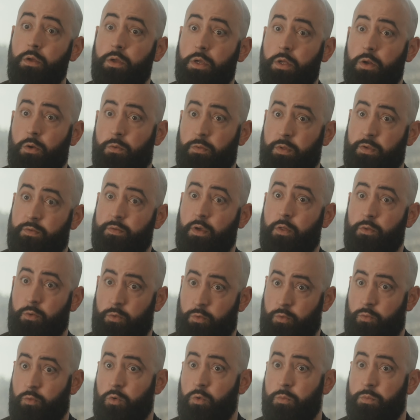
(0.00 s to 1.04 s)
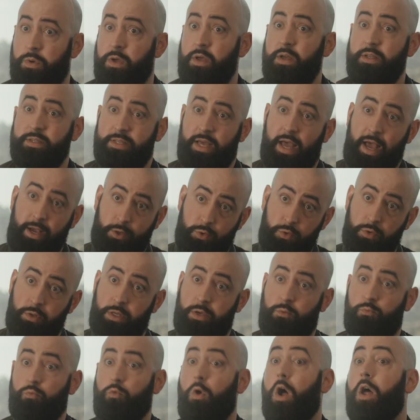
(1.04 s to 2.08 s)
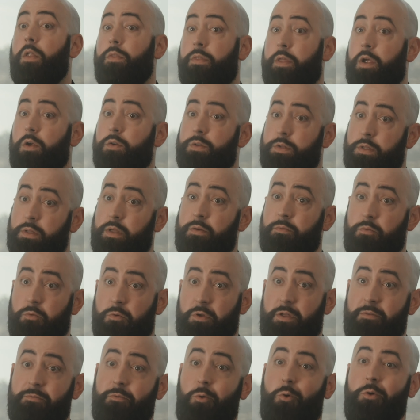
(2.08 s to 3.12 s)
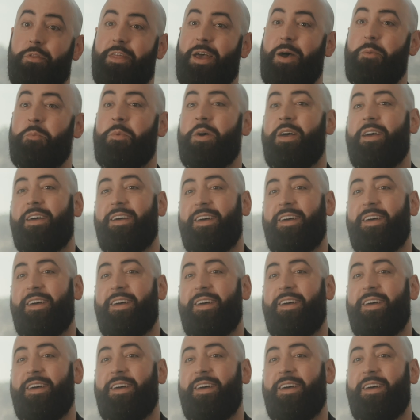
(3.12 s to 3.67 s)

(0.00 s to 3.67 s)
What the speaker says: this other group to actually run their delivery for them.